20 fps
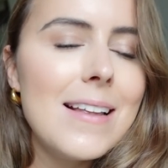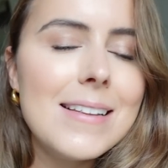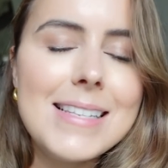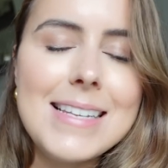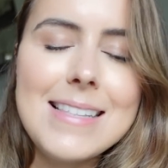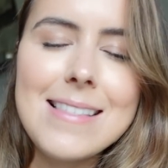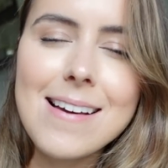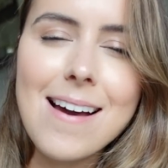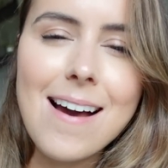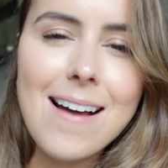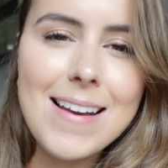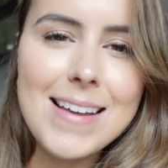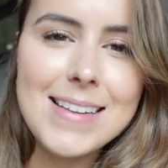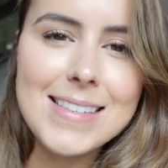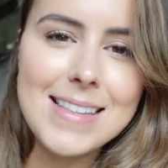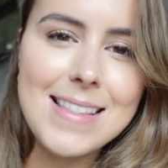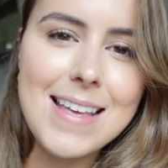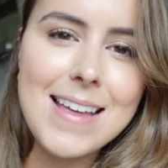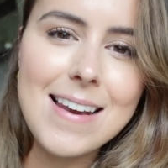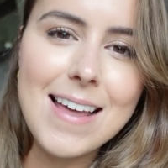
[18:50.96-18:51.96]
see the
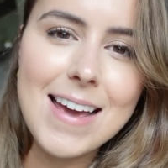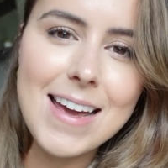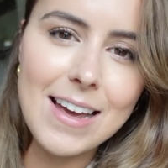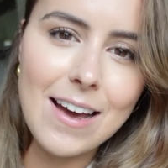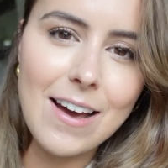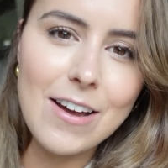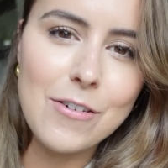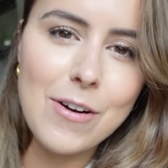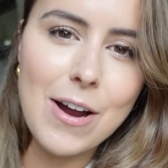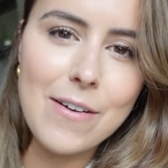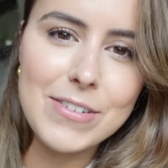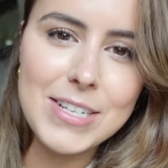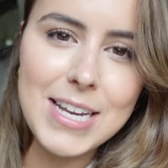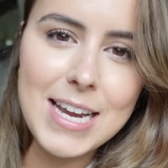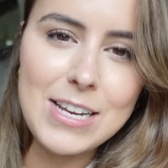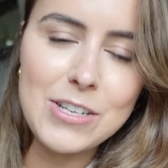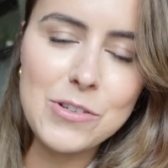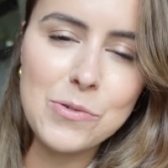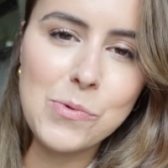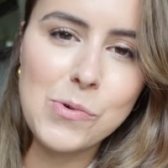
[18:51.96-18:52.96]
colours and then like I
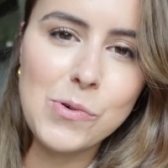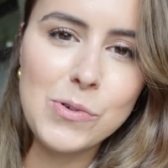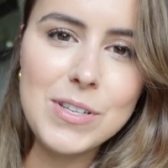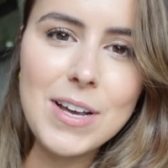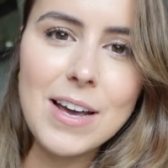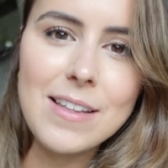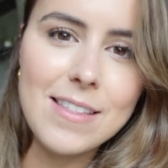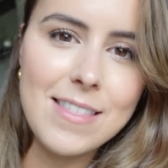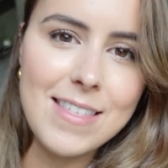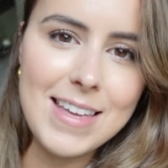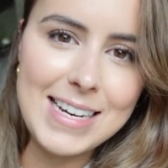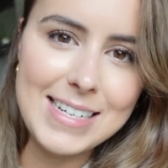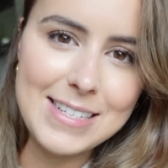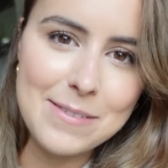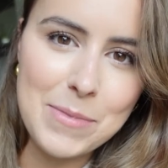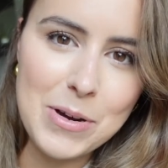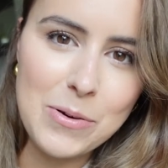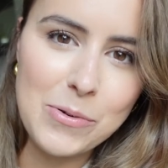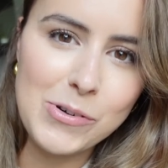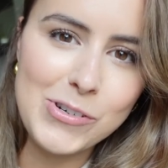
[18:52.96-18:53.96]
gravitate towards other things
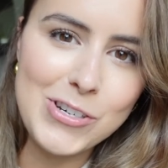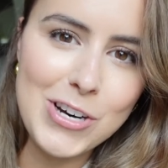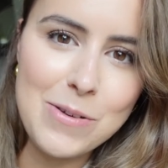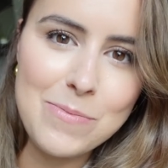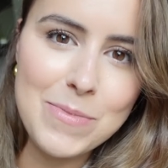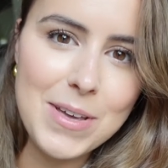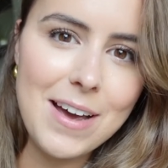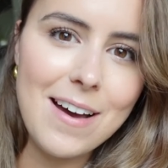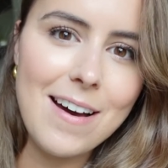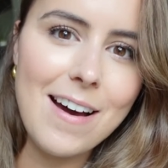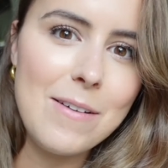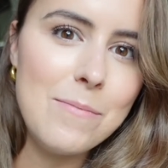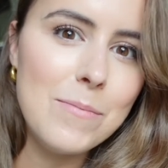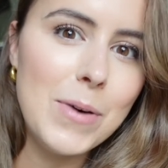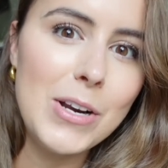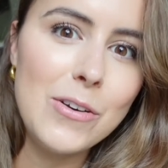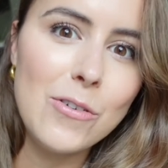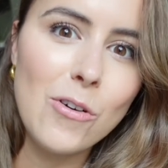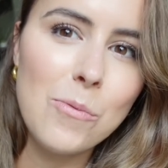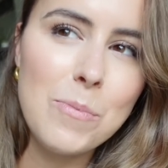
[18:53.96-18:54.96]
in my wardrobe that I
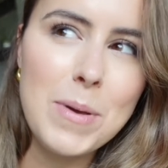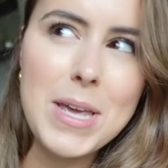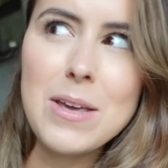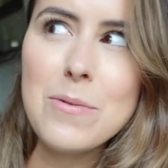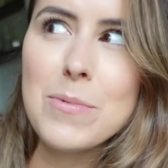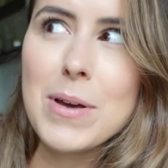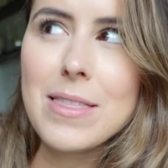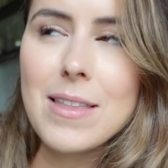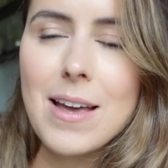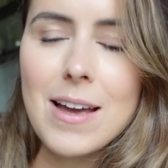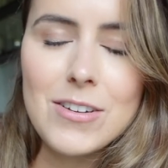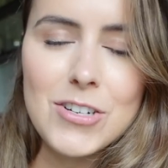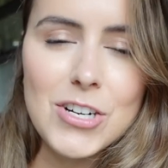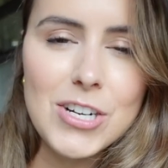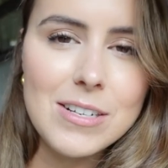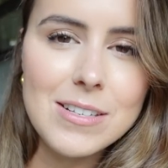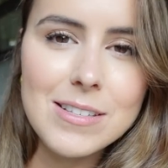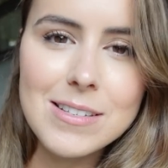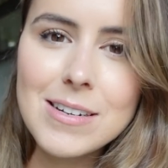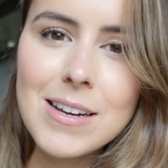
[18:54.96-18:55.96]
might not be when they're
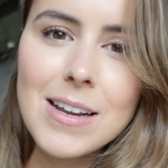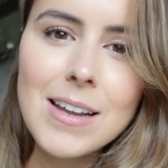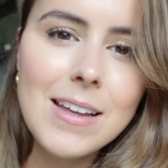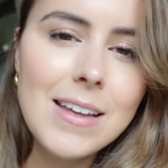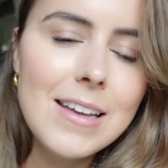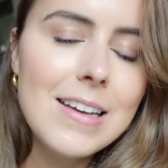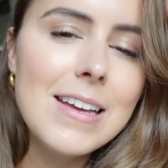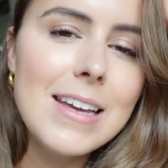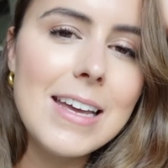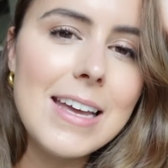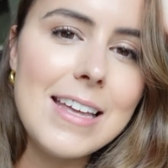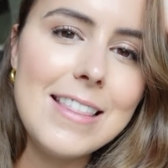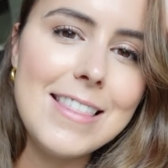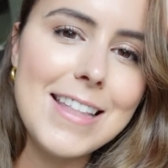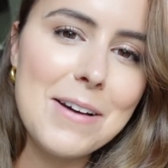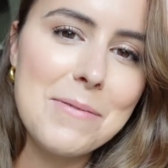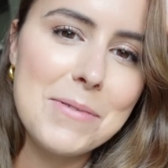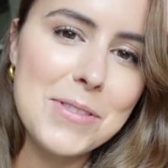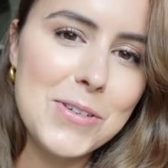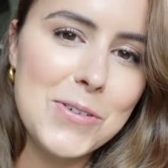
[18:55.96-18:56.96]
just in
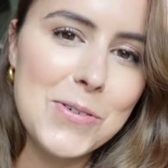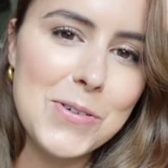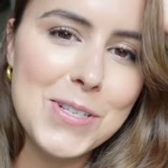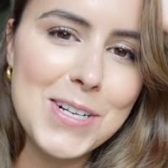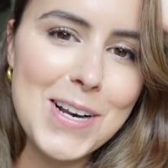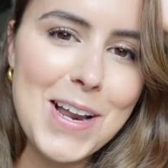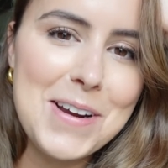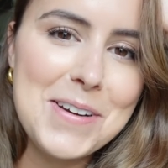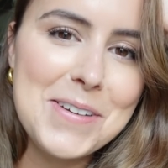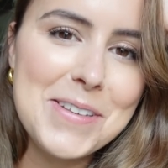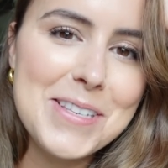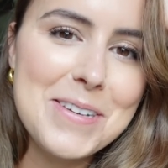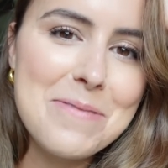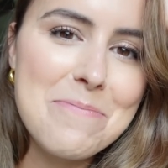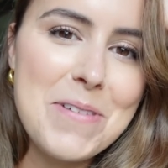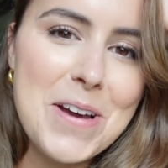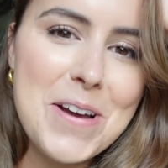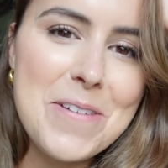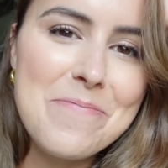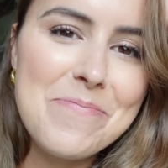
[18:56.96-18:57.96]
there with the doors closed.
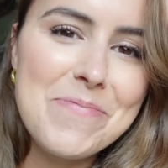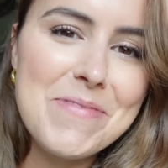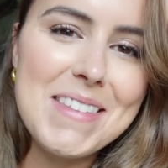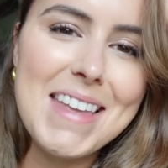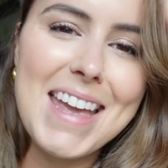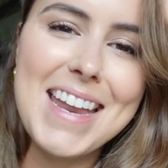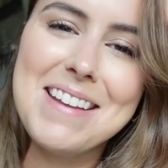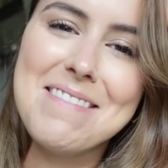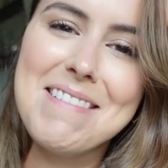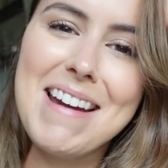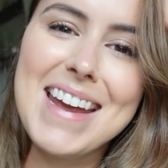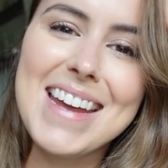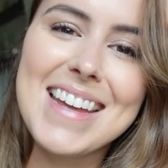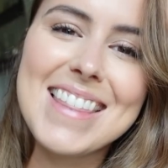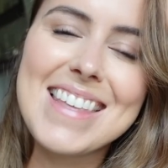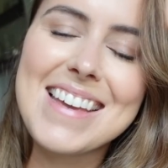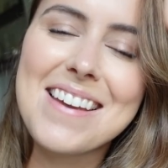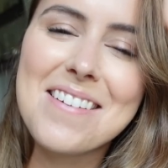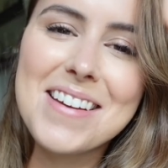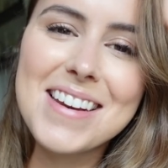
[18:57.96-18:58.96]
But anyway,
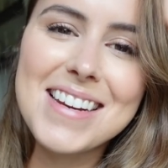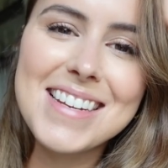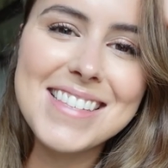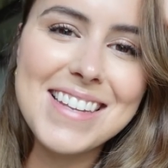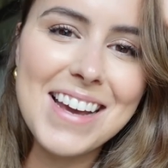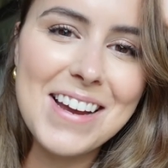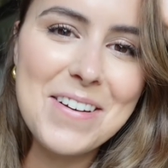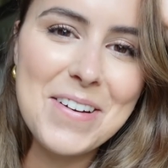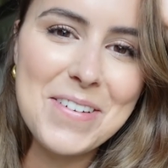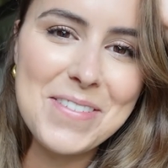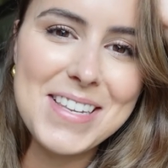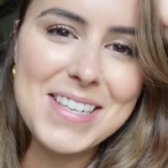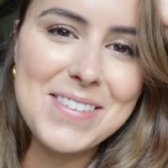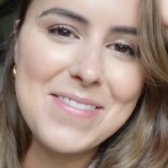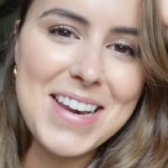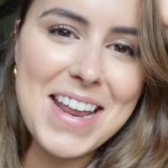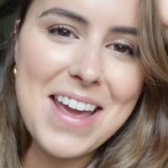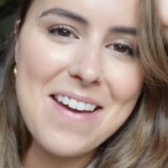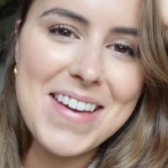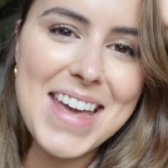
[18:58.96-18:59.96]
I think I'm going to sign off this
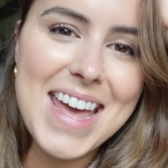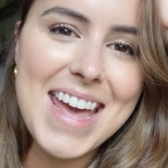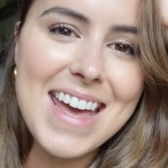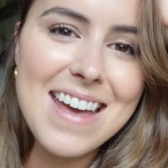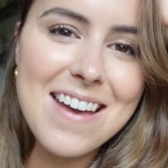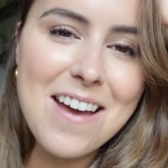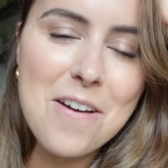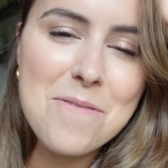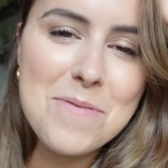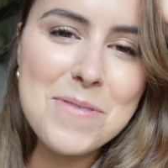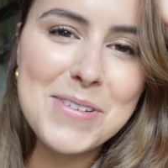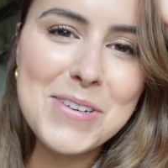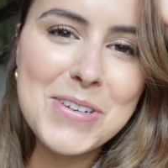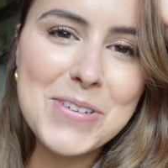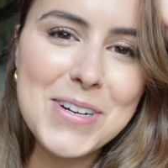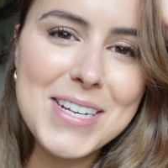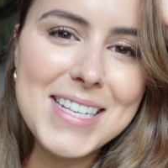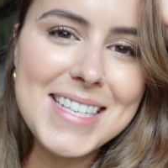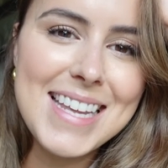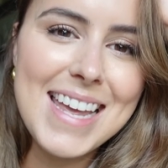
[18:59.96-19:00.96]
video here. Hope you
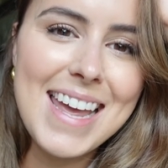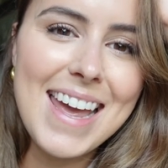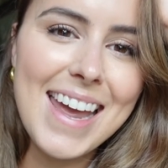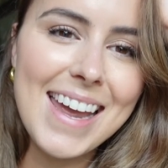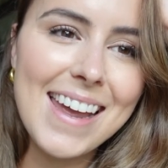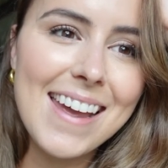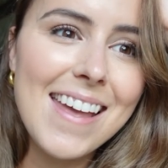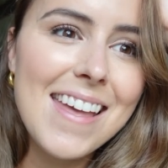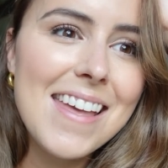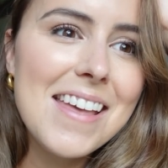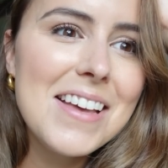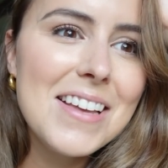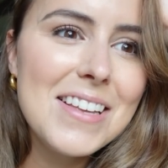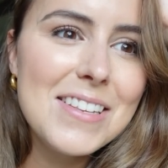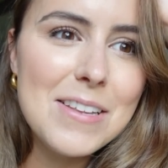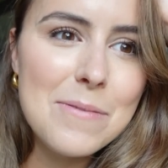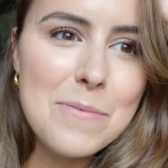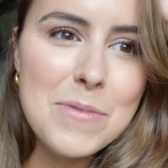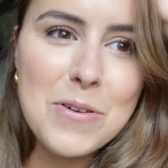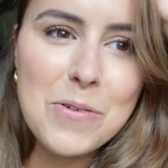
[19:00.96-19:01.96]
enjoyed seeing
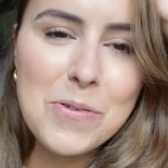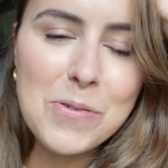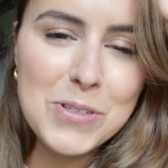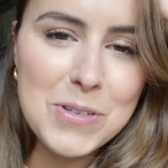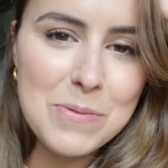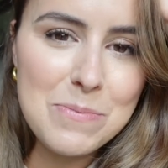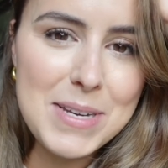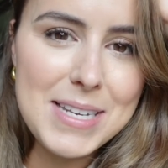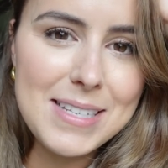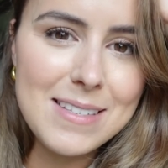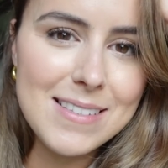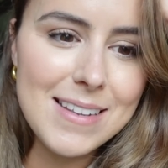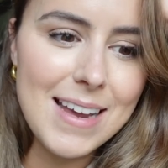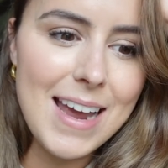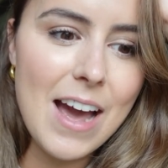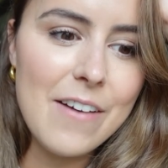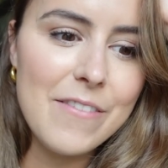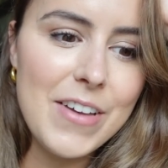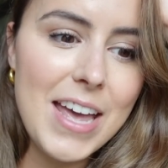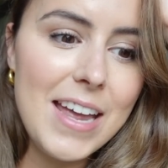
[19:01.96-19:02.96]
some of the autumn pieces I
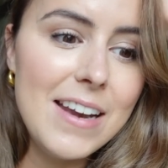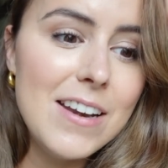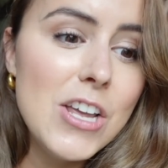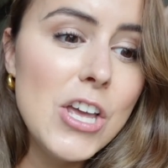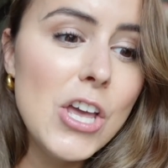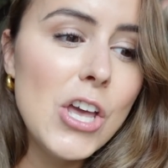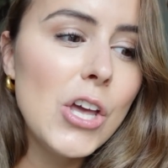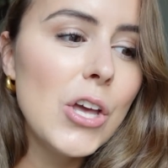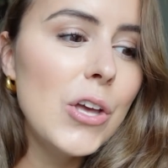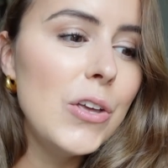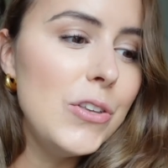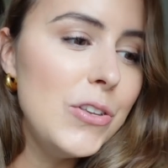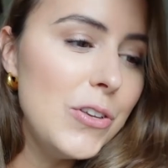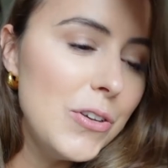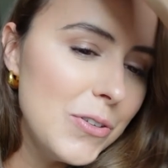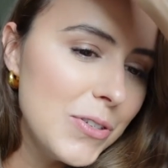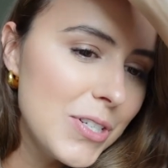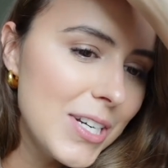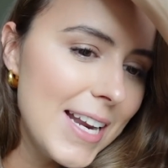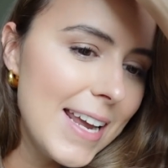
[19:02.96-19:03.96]
have in.
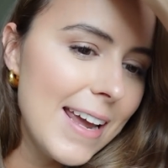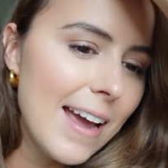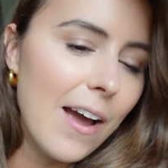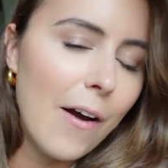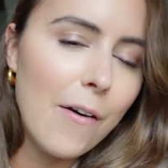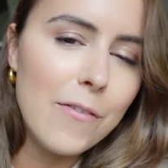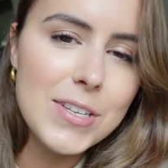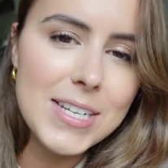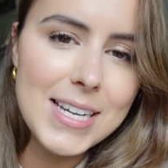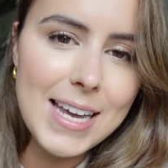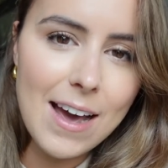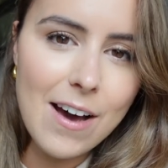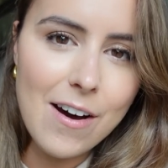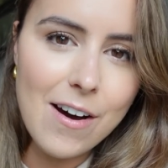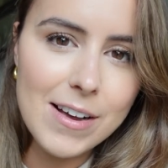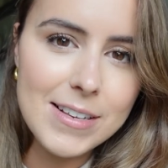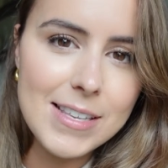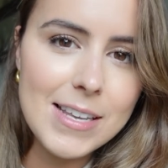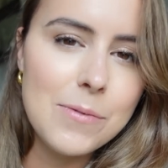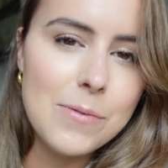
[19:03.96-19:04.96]
Usually I often get asked